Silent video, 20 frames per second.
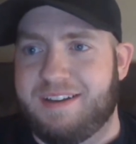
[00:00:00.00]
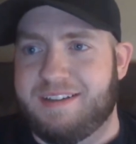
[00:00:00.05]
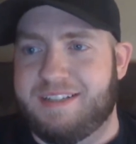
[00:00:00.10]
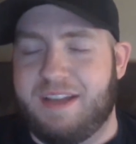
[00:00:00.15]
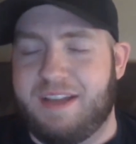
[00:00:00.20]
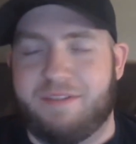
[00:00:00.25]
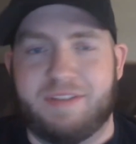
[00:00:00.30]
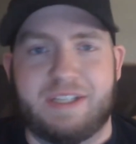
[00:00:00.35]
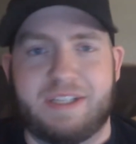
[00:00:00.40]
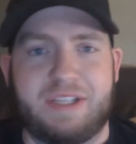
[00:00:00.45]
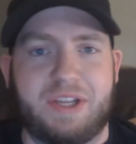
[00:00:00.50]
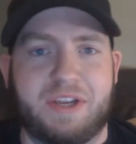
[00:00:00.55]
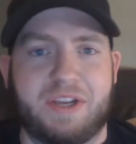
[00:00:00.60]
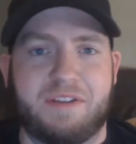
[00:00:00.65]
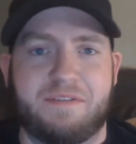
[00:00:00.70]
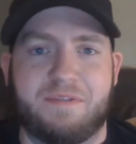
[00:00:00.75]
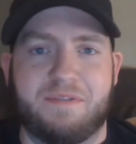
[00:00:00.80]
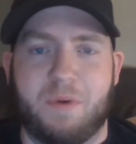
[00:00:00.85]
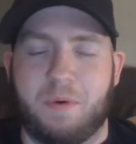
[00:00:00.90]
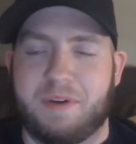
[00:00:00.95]
Definitely
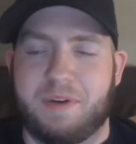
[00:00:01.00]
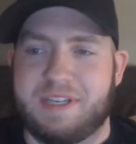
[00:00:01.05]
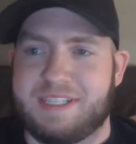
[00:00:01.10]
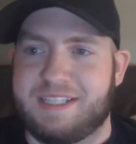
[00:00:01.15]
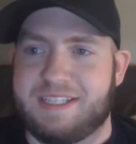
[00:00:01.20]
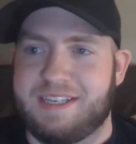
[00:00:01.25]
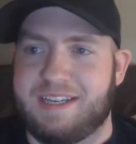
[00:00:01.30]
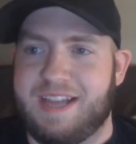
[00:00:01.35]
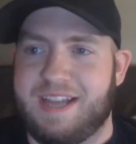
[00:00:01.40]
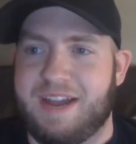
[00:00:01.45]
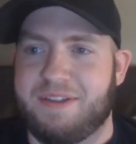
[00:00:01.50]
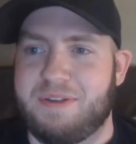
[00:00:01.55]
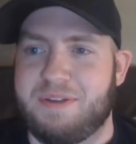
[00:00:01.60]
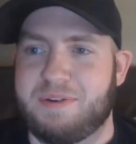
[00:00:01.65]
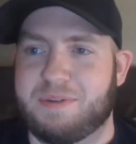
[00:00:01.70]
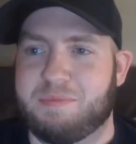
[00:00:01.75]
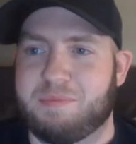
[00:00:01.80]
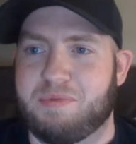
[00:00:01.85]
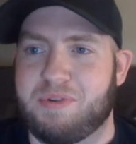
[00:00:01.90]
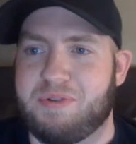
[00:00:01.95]
looking forward to seeing how
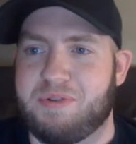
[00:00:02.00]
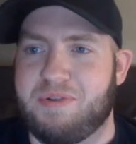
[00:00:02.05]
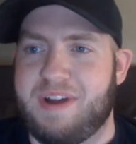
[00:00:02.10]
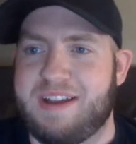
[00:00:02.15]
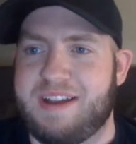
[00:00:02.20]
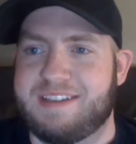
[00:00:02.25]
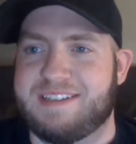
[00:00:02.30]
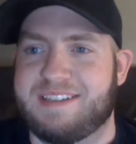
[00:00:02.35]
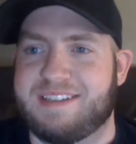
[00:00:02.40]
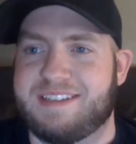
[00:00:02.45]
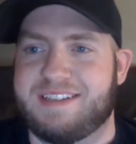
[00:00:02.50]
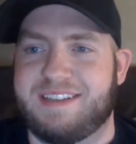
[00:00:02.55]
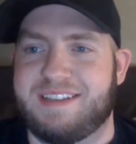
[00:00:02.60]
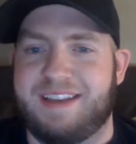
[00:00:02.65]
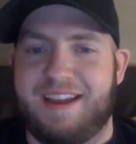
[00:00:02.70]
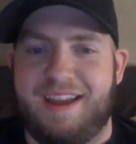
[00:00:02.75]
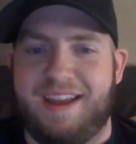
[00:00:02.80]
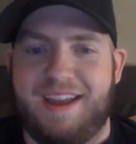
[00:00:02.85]
those progress.